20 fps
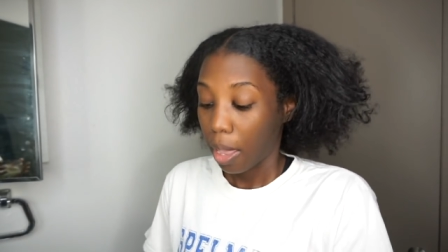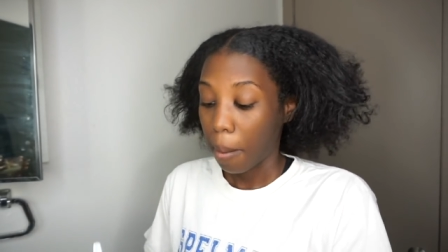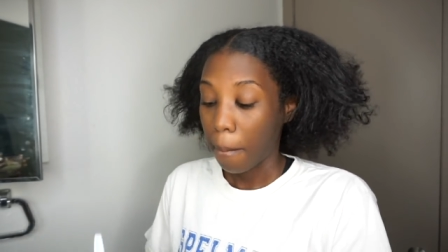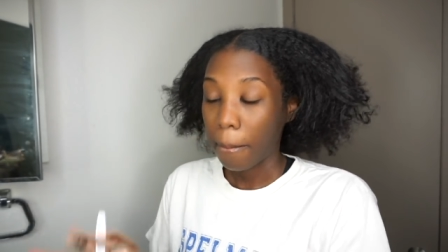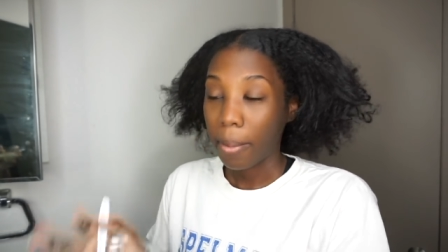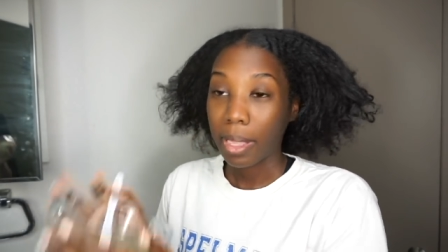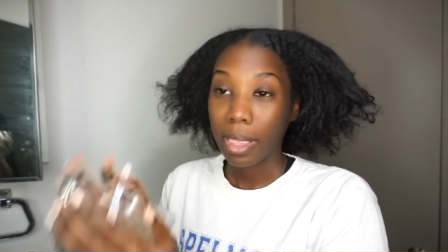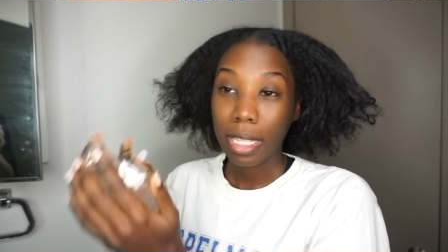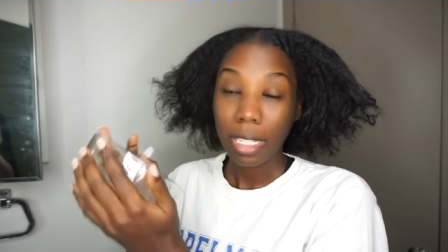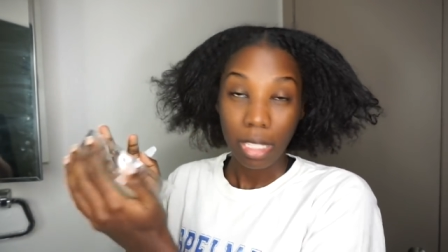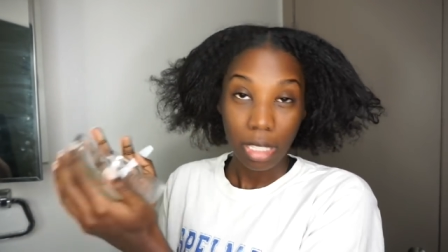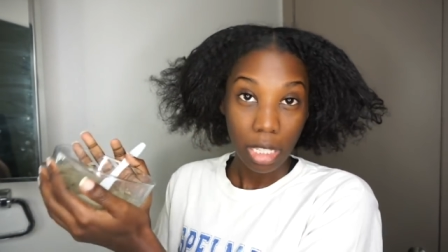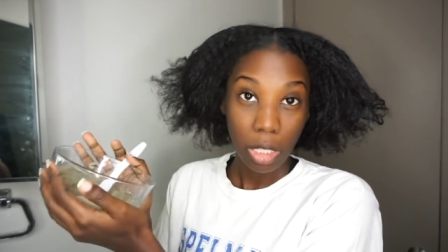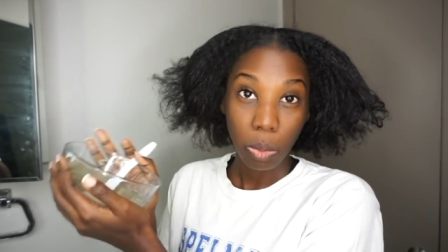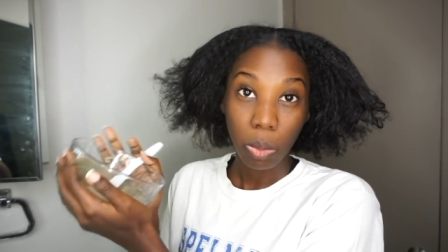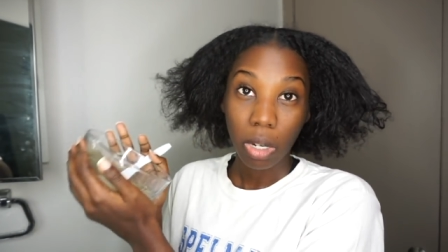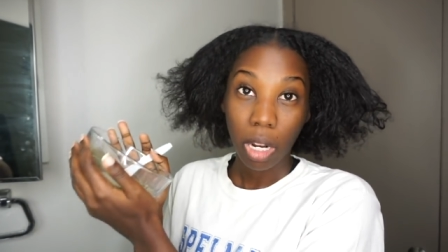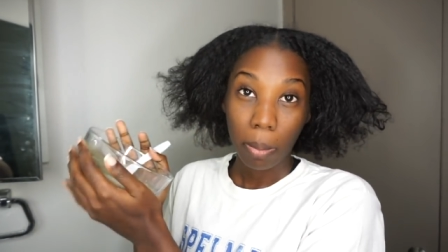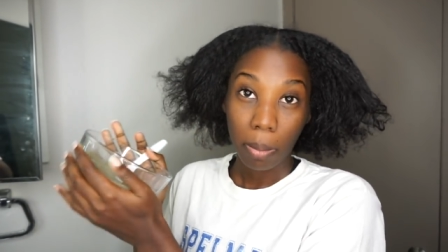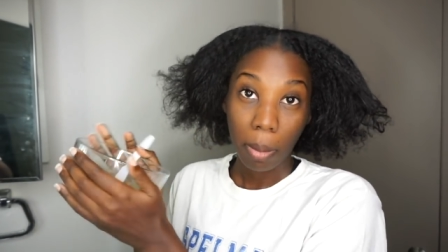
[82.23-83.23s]
Um, but this
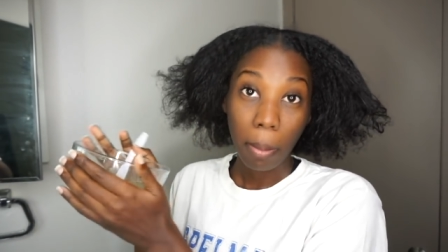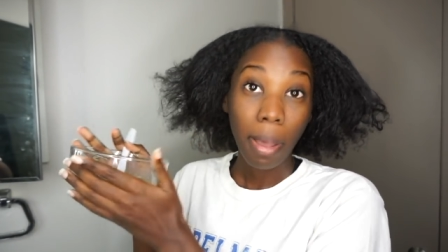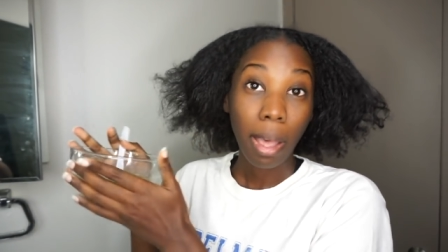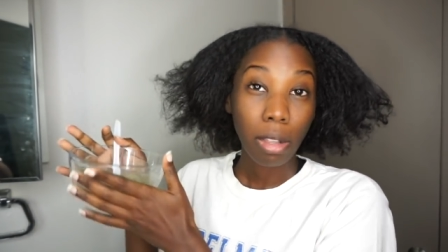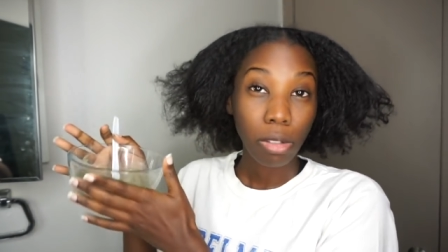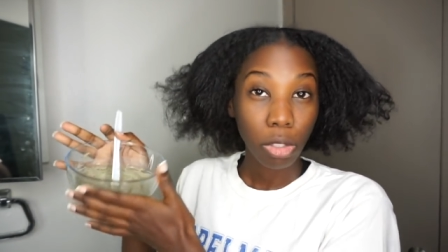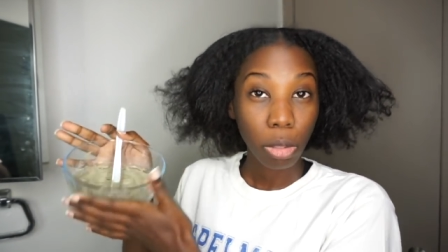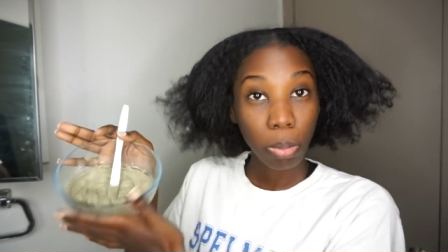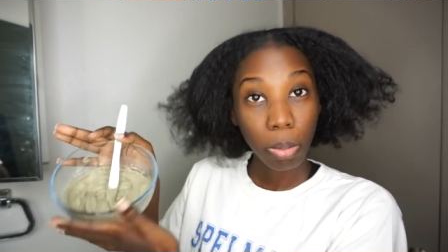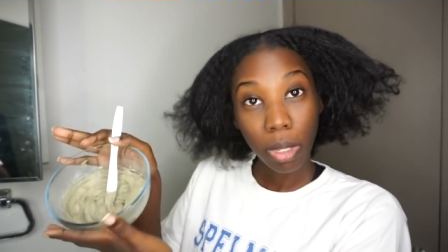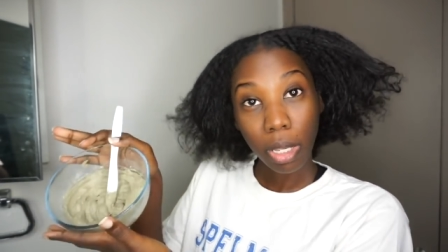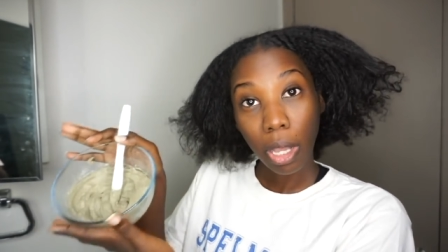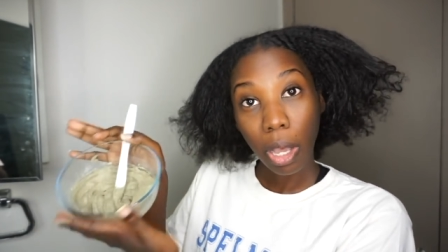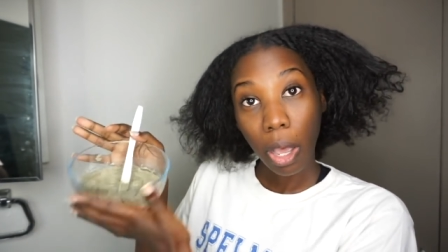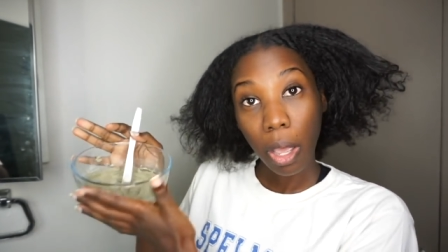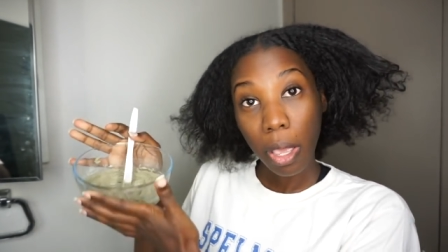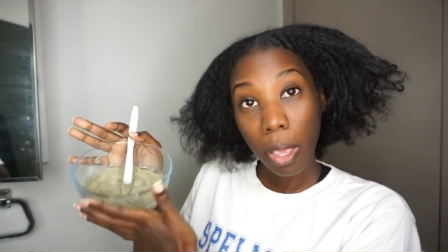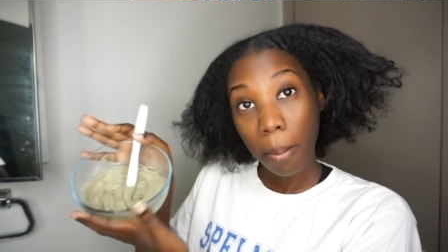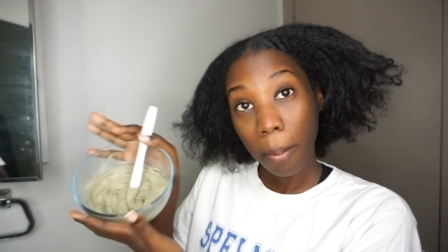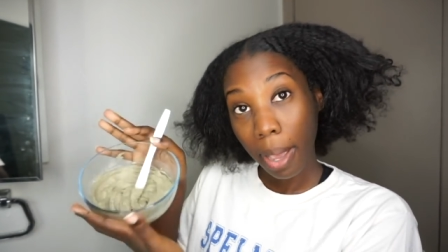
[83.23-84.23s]
is what I'm about to
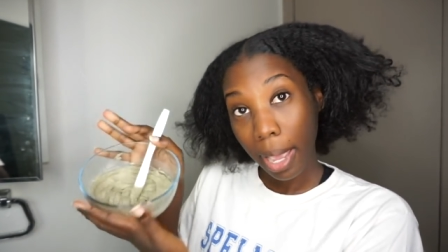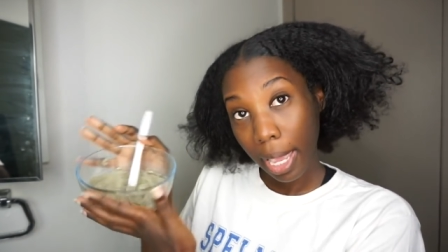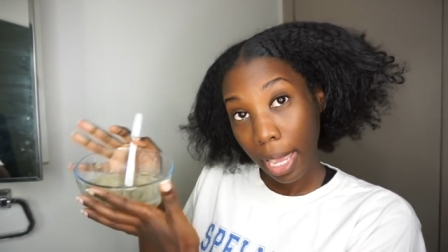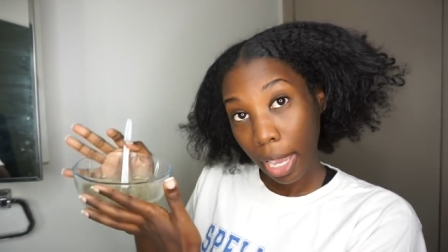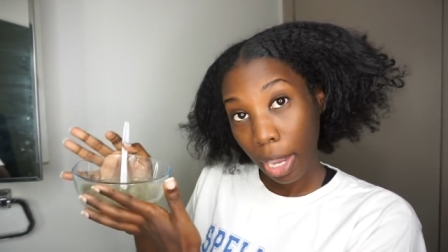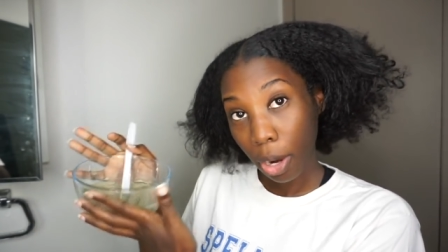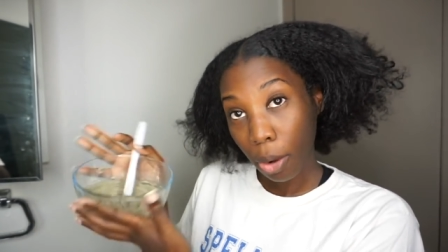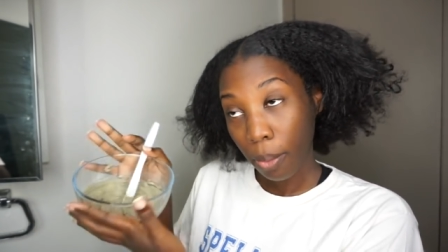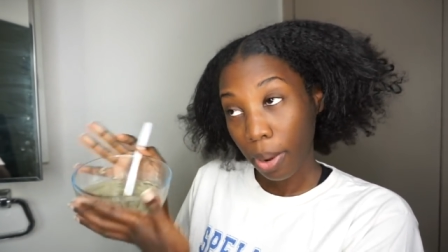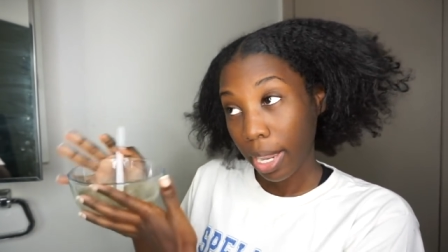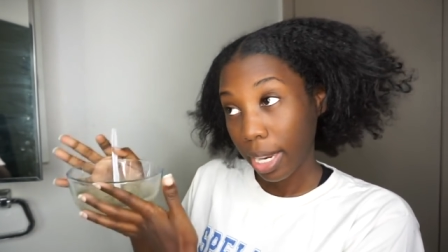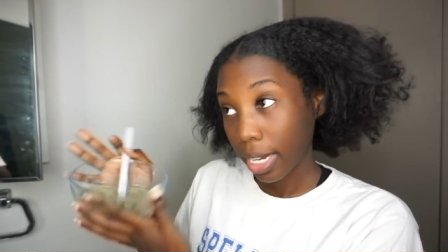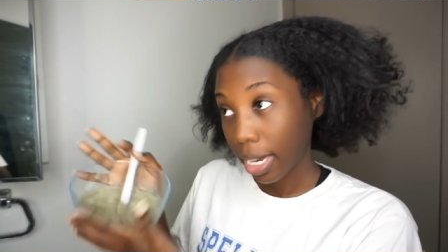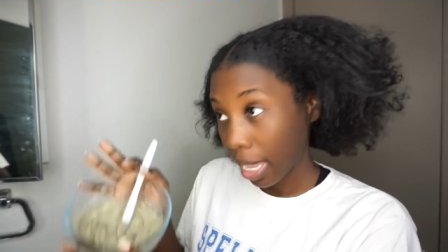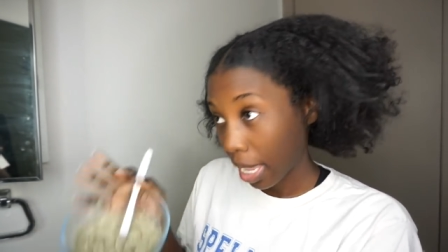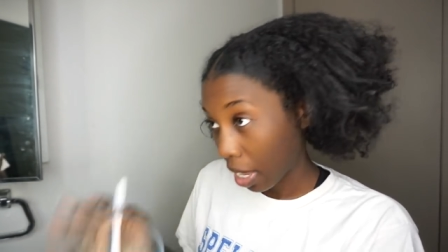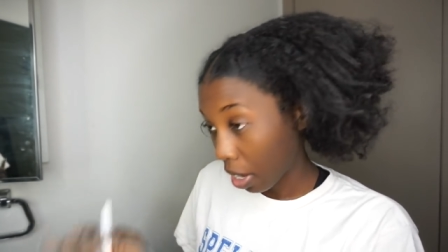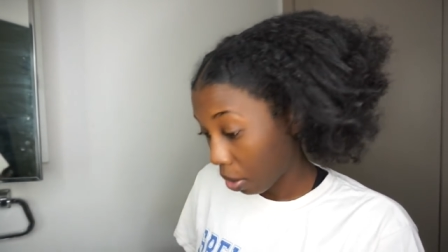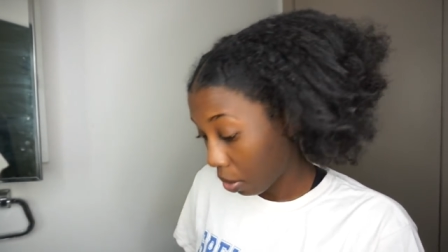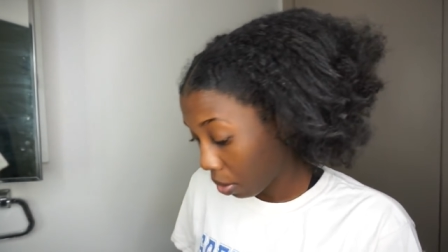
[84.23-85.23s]
put in my hair right
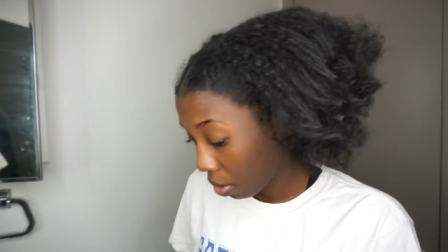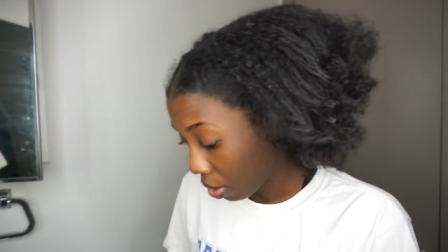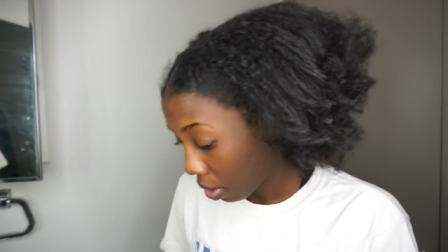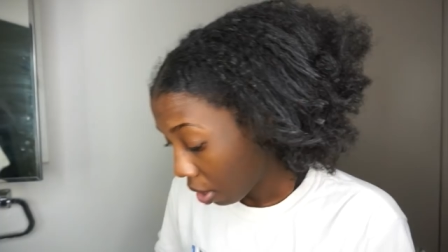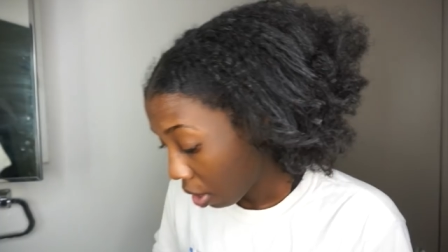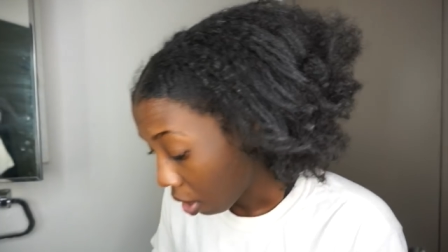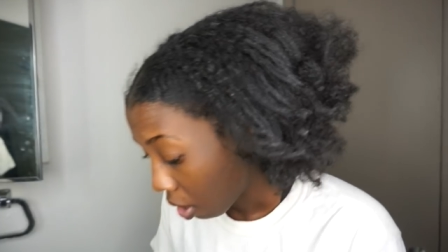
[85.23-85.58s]
now